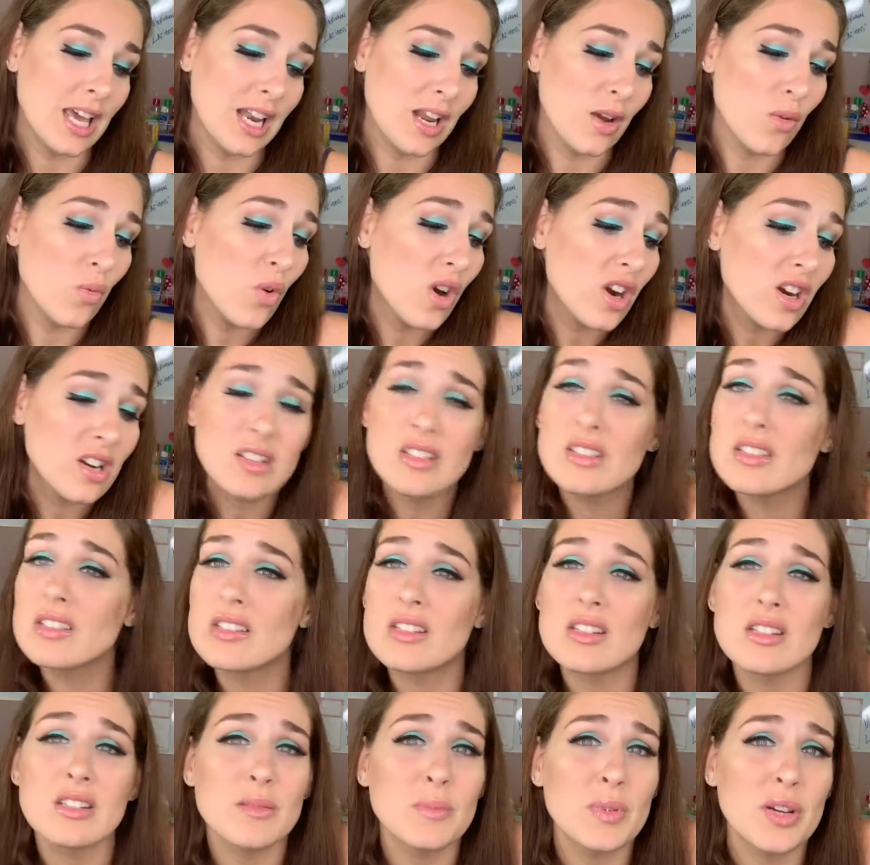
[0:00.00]
and it works
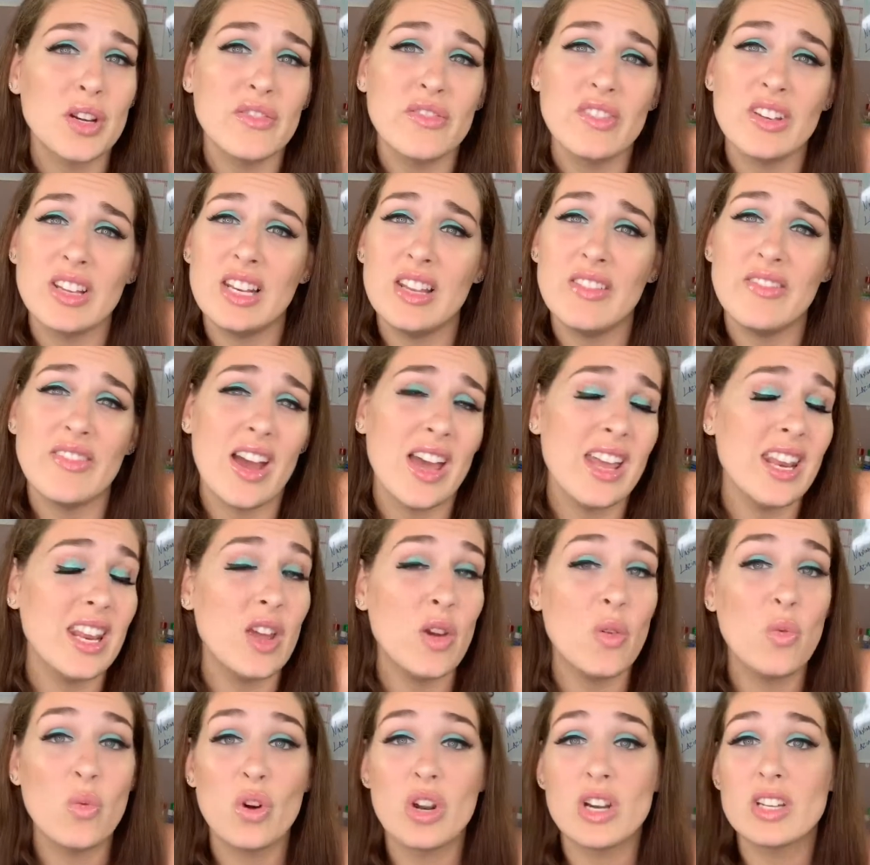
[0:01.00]
just perfectly fine.
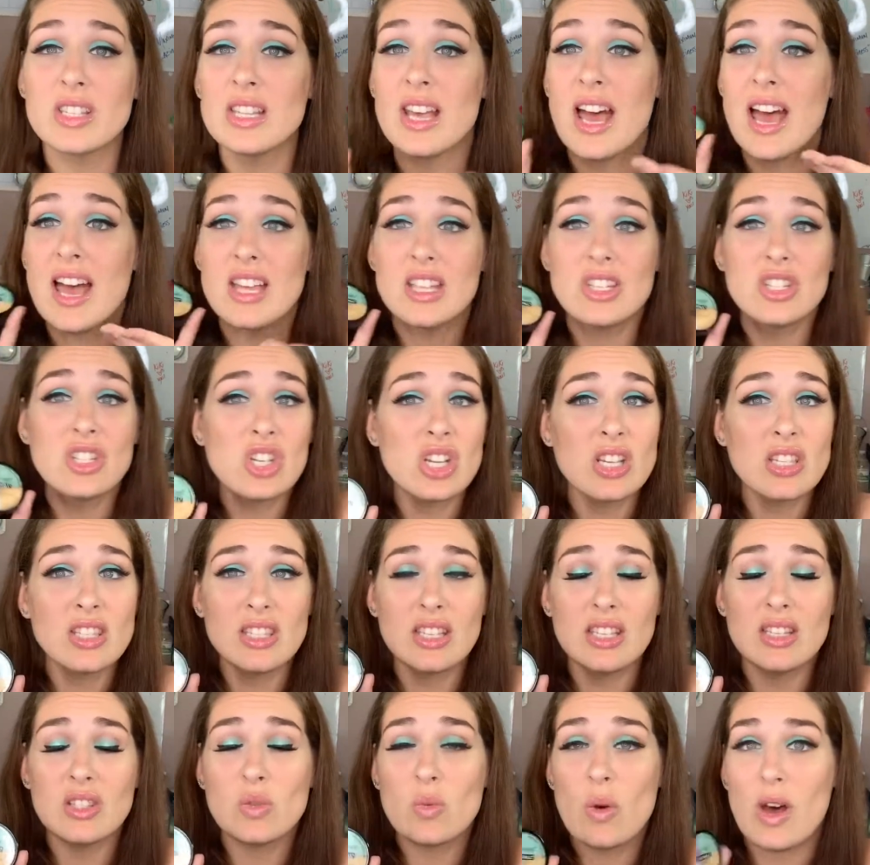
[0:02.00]
It works just
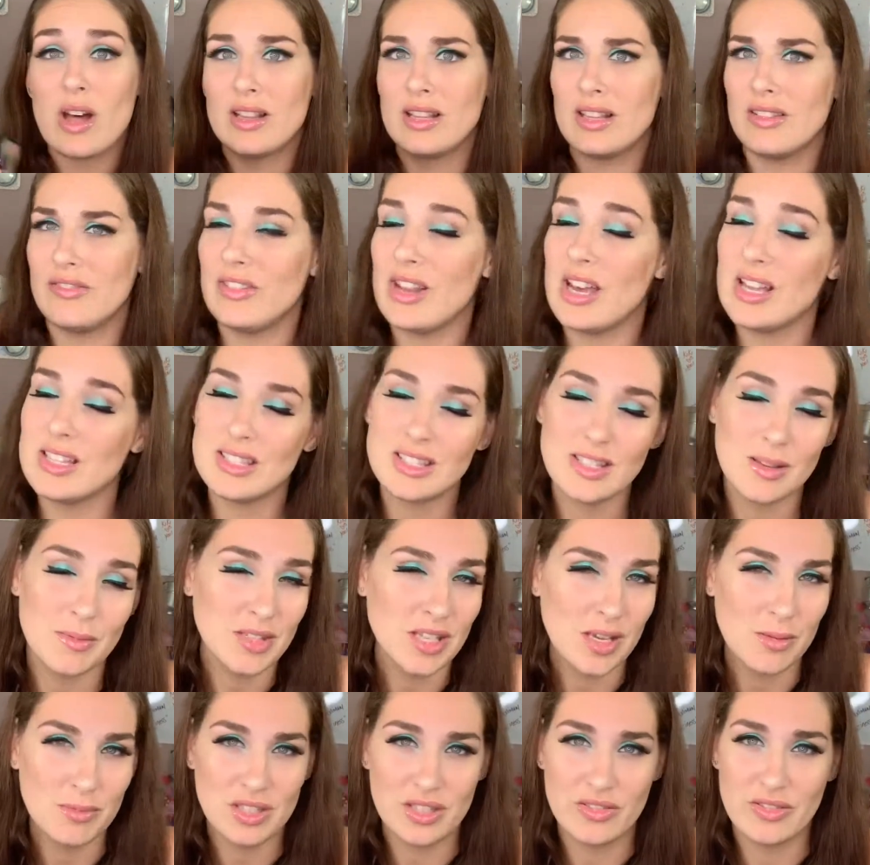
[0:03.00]
as well, if not
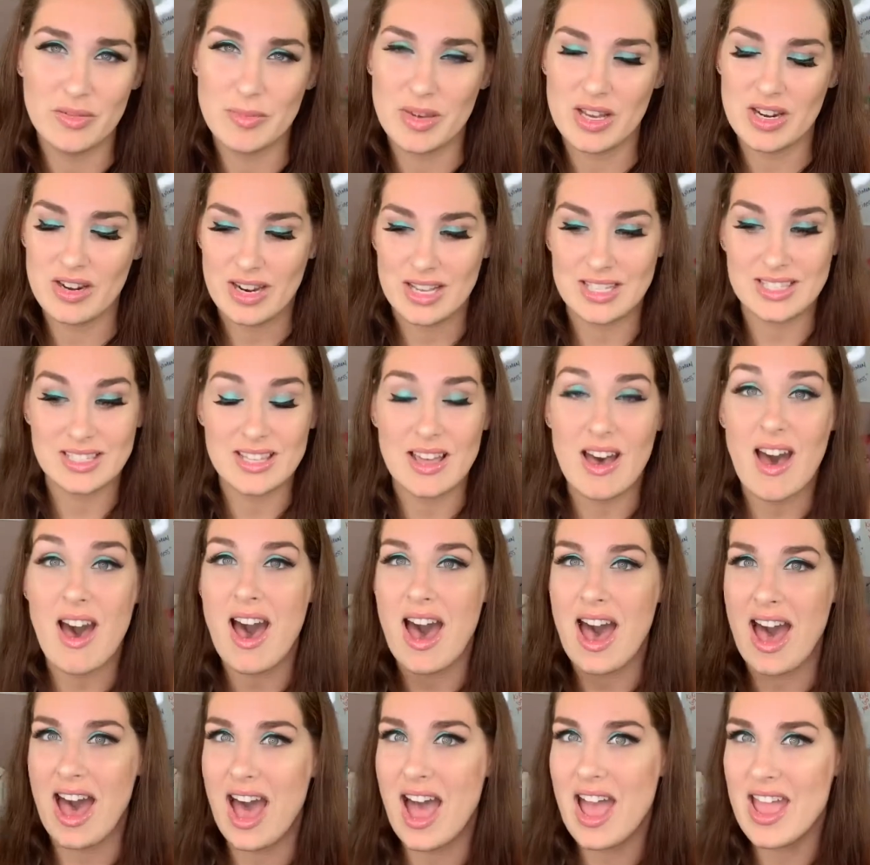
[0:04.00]
sometimes even better, as the
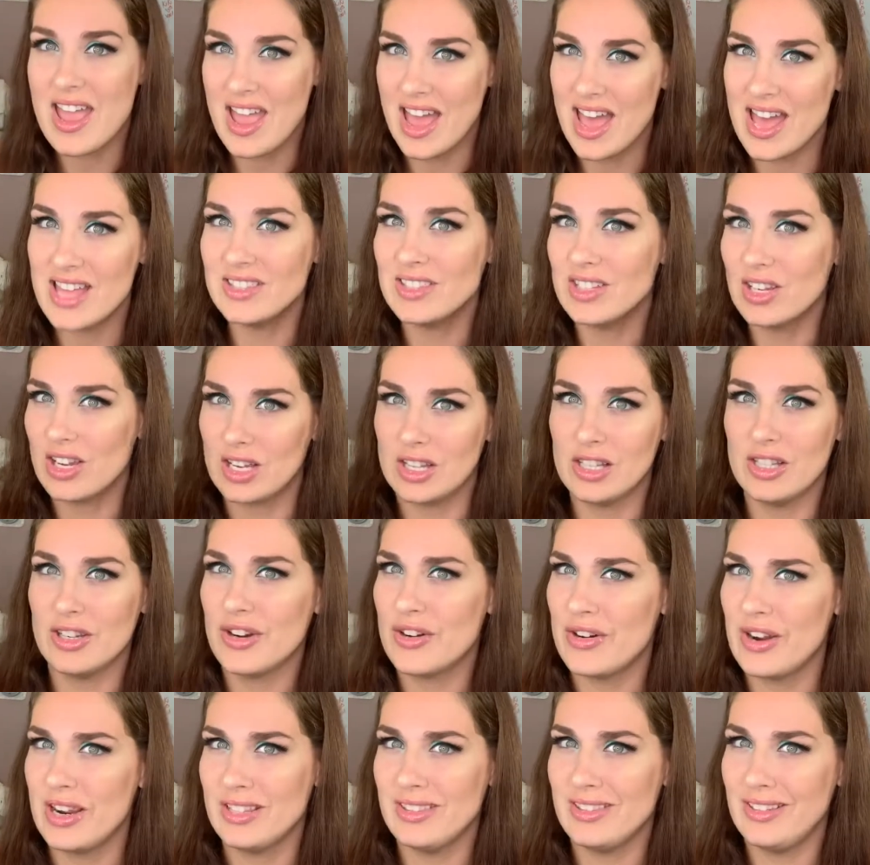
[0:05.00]
high-end color
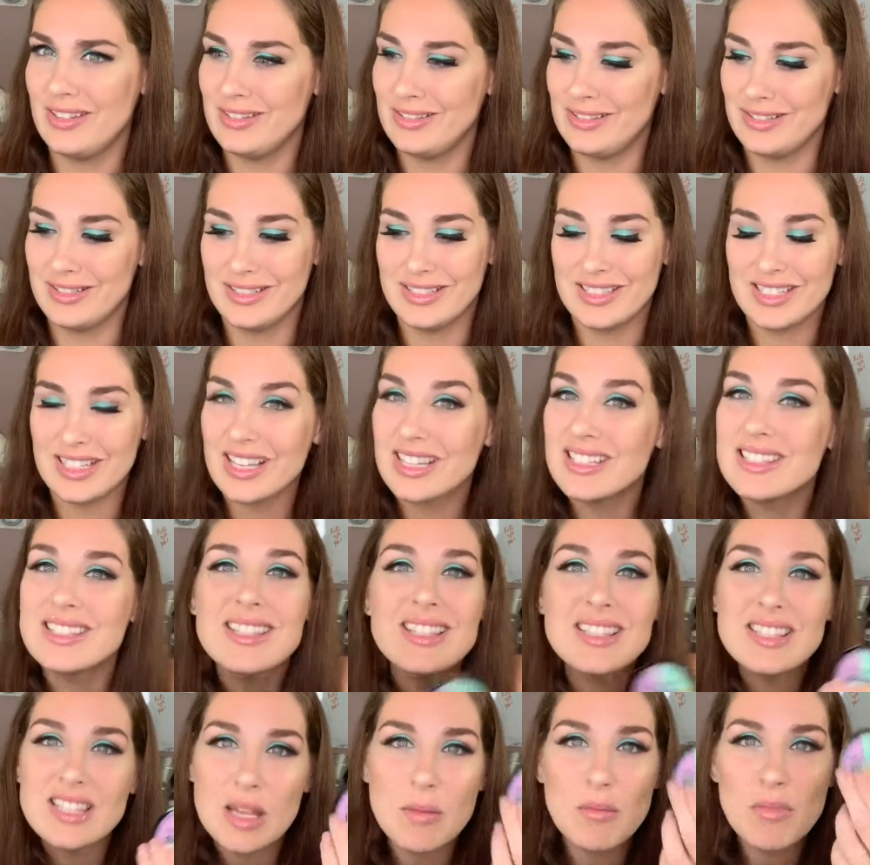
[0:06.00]
correctings. And it's like, it's
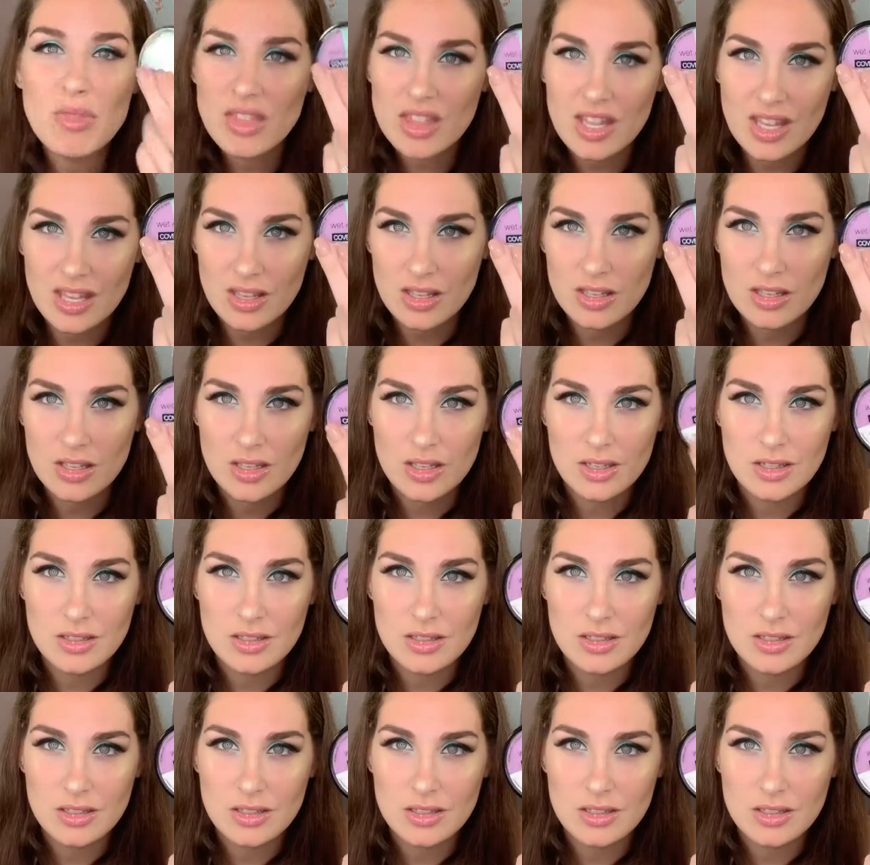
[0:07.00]
the same thing.